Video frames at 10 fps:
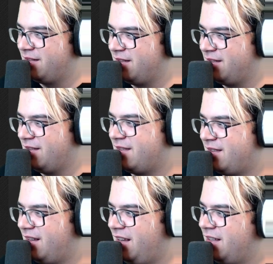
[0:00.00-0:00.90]
it just
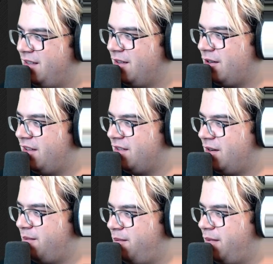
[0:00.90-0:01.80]
the other hands
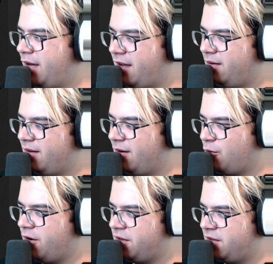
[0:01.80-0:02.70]
are bad, are
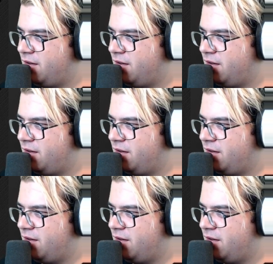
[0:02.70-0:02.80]
worse.